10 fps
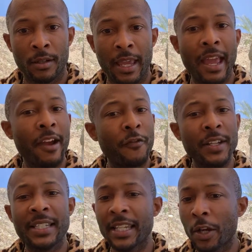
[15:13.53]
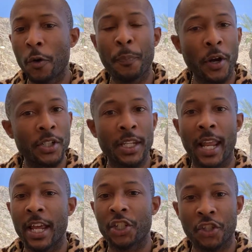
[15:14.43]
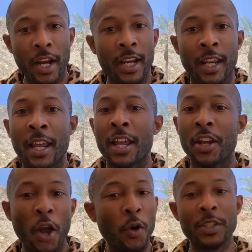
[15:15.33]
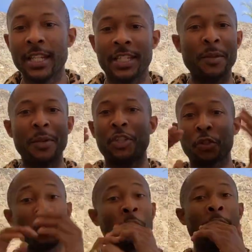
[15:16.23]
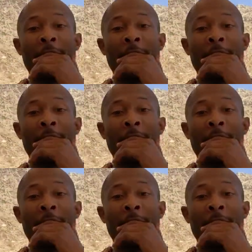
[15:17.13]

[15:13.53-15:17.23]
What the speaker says: Every single person that has traded knows this to be true.